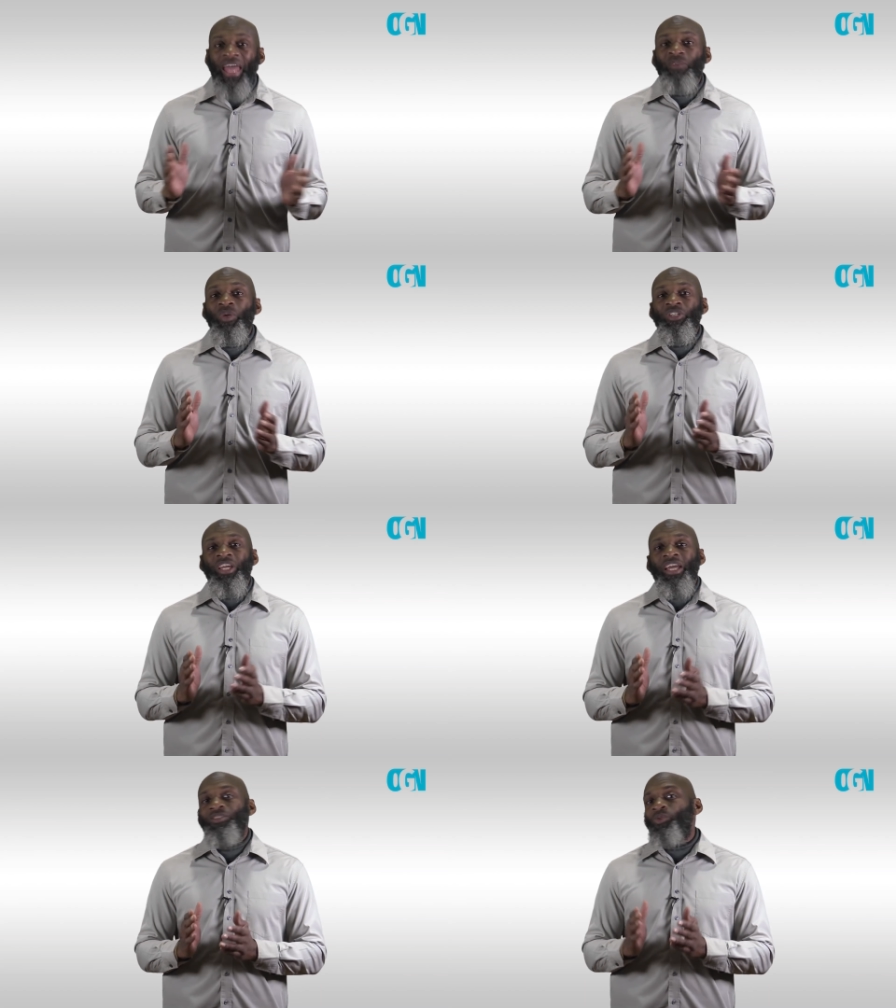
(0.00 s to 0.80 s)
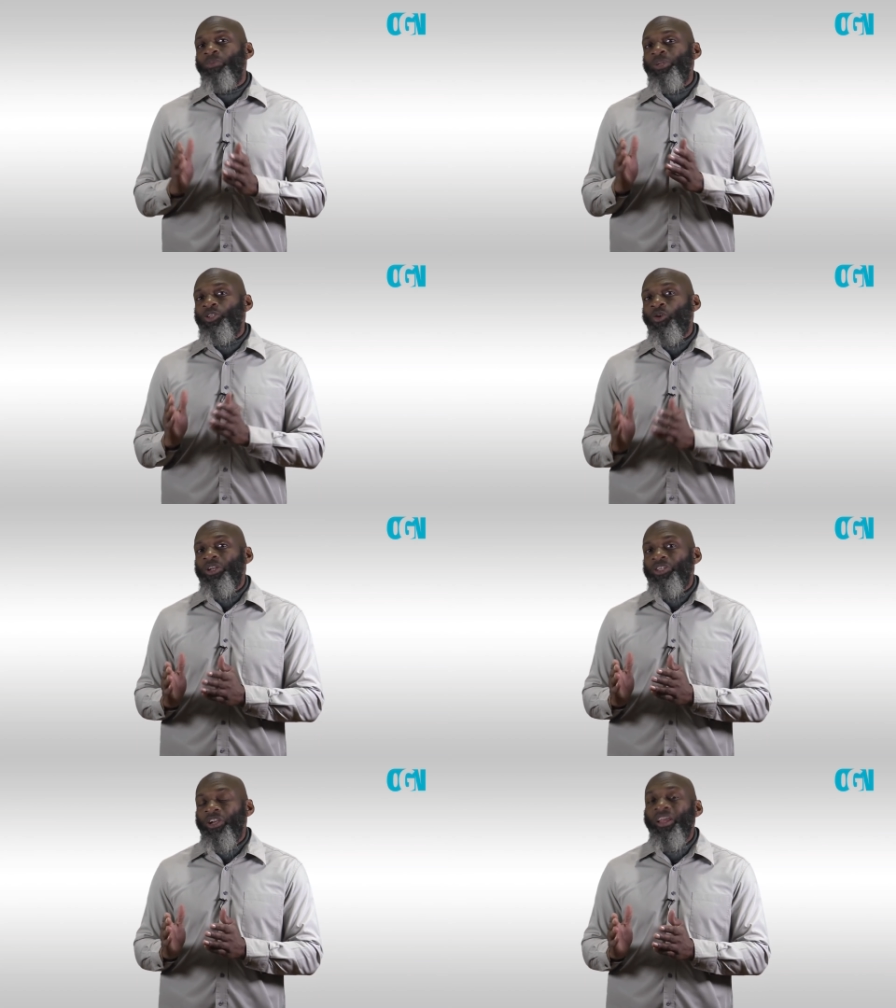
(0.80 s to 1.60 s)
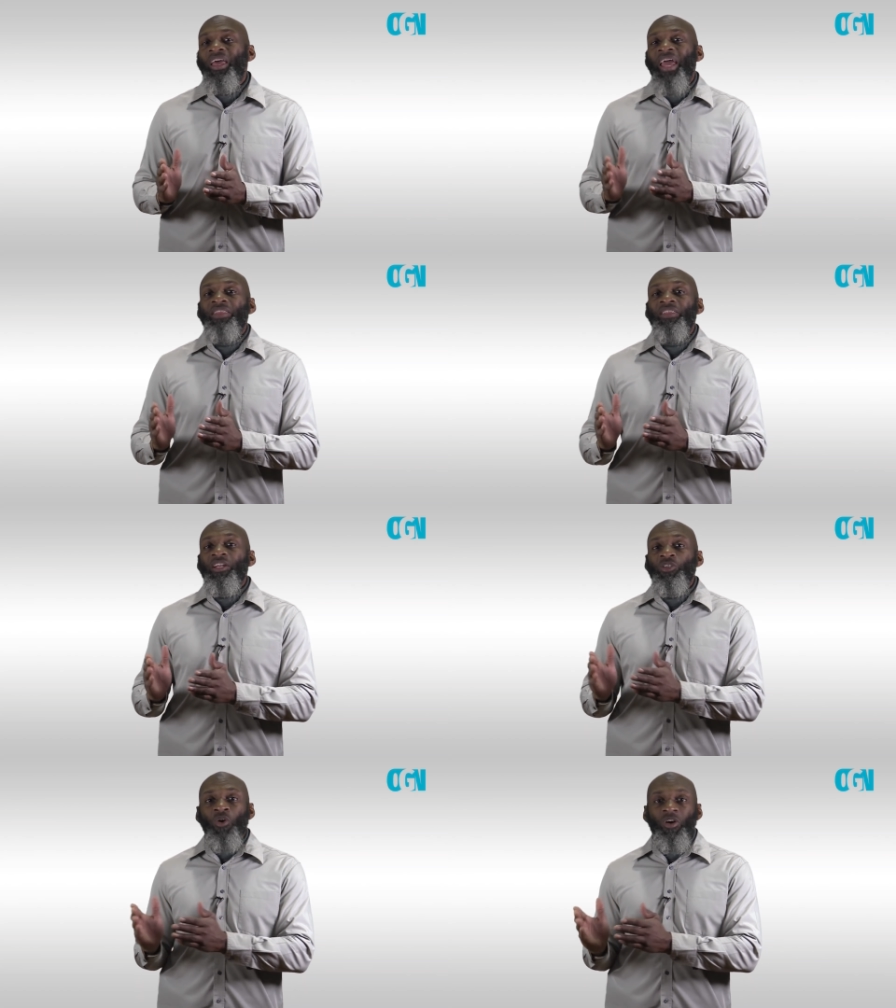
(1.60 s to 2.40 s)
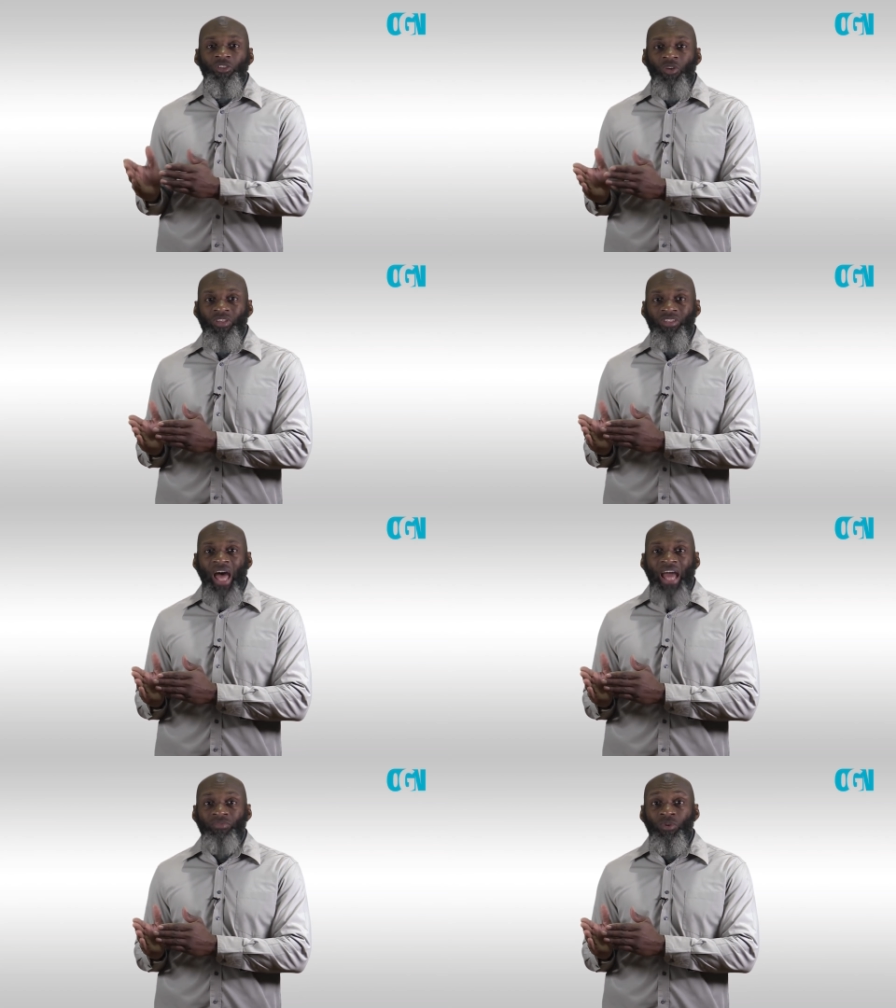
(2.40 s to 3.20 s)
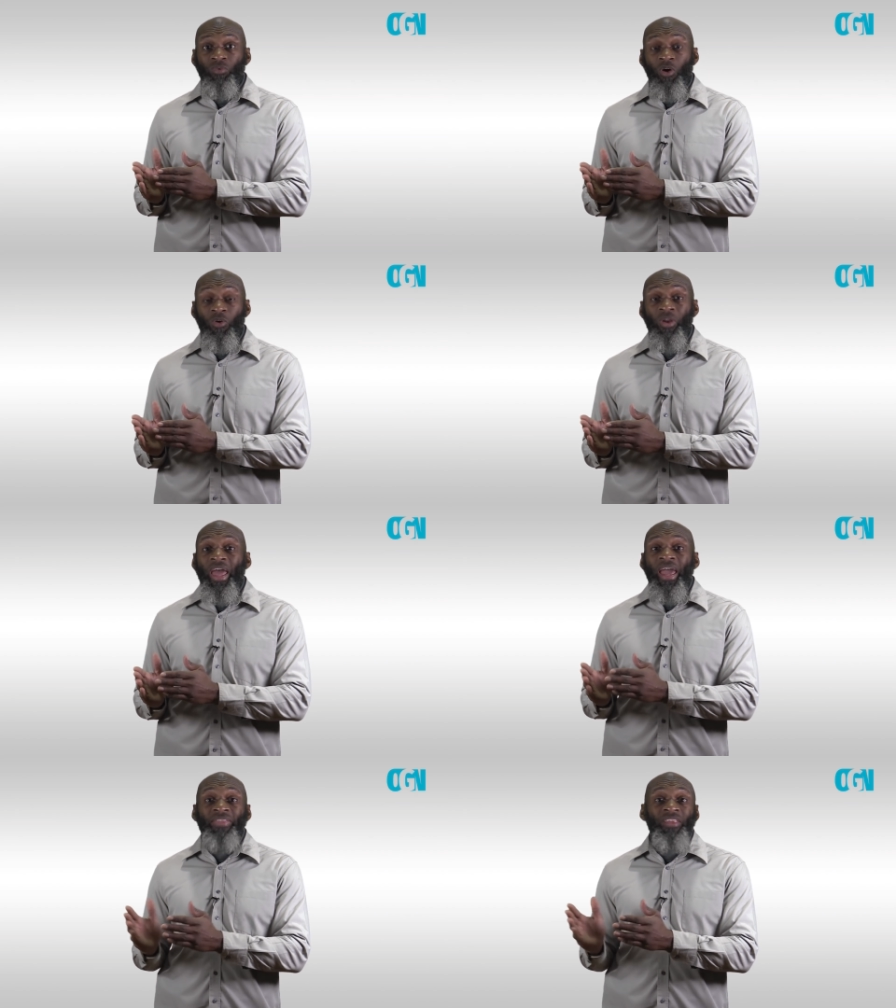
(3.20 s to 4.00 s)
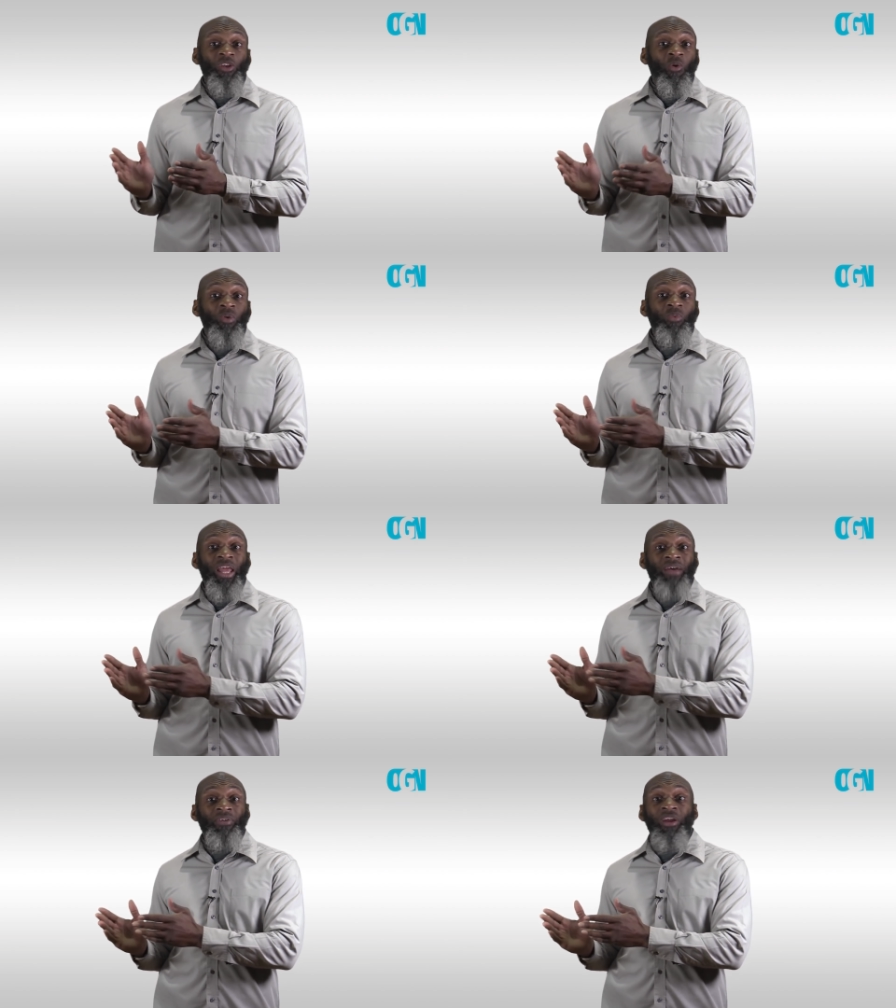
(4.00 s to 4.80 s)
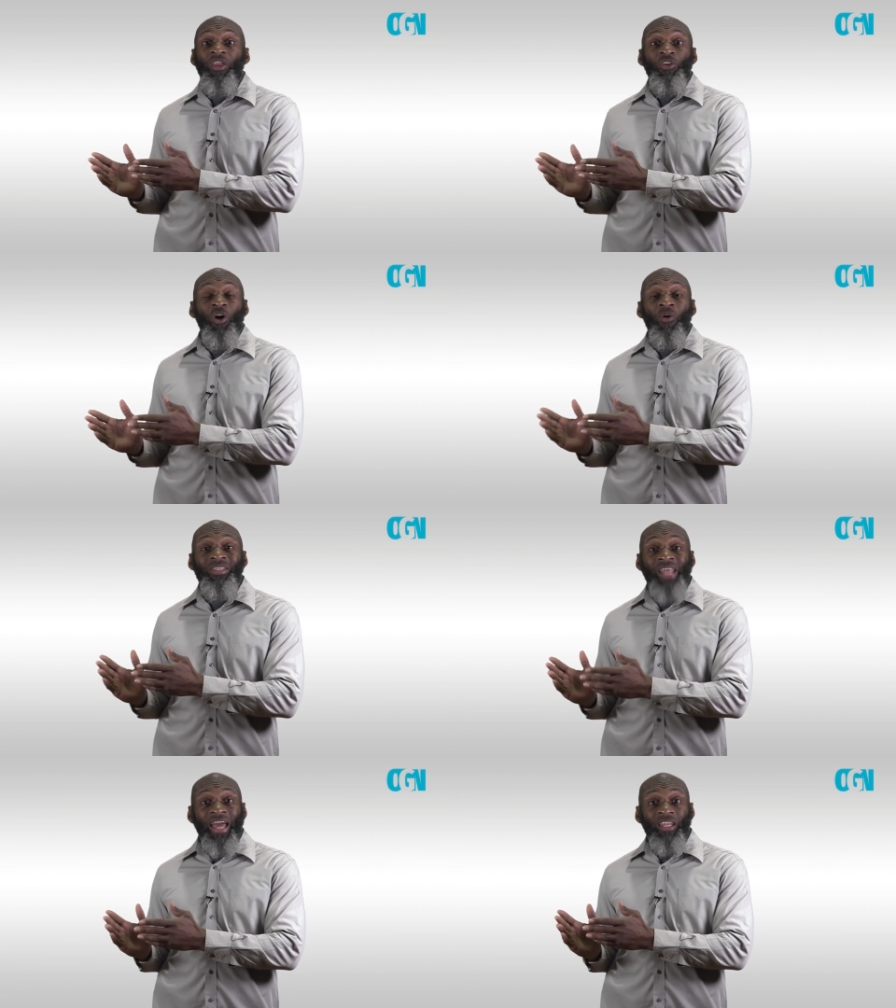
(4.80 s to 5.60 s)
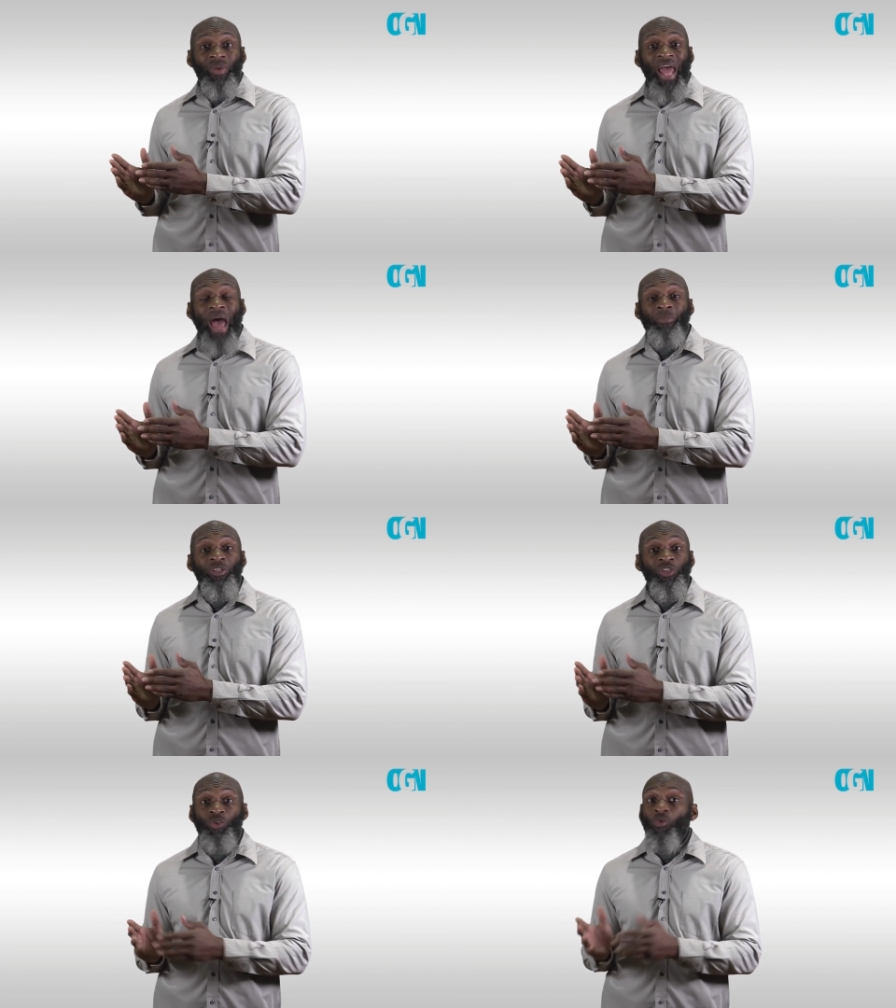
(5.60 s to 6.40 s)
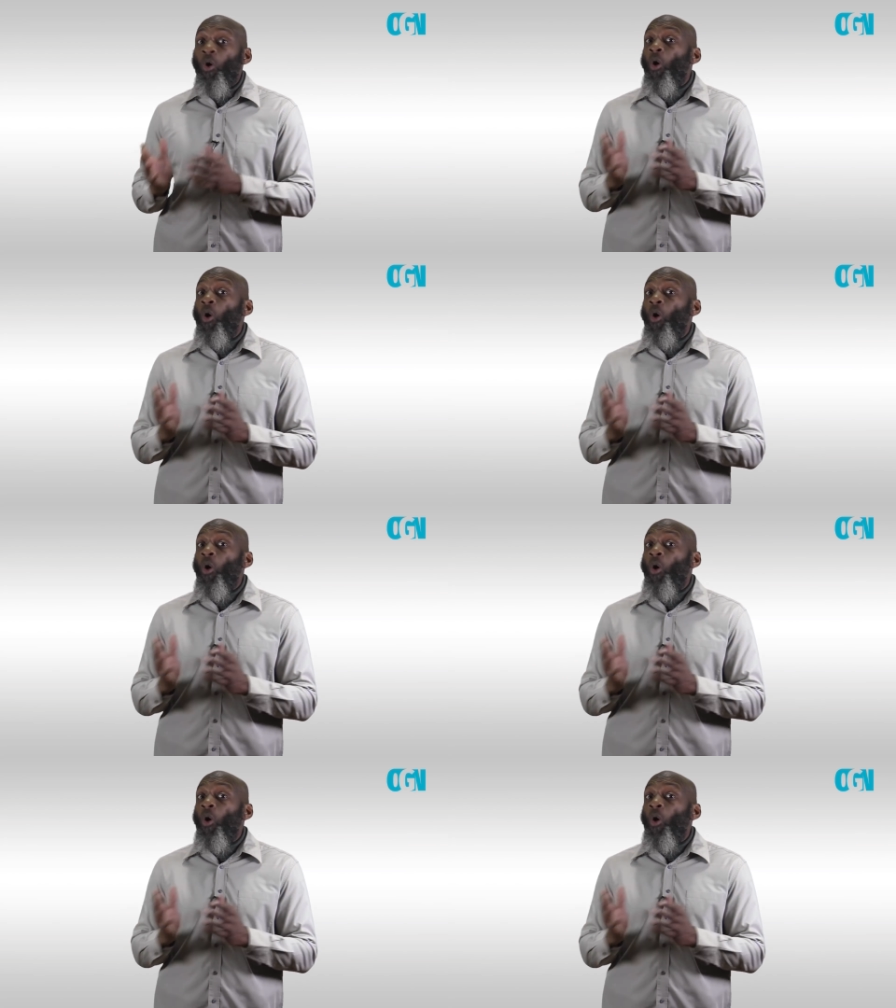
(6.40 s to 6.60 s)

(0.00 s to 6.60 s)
in which case you will be tortured and then tossed on the side of the road, and then no one would ever know exactly what happened to you.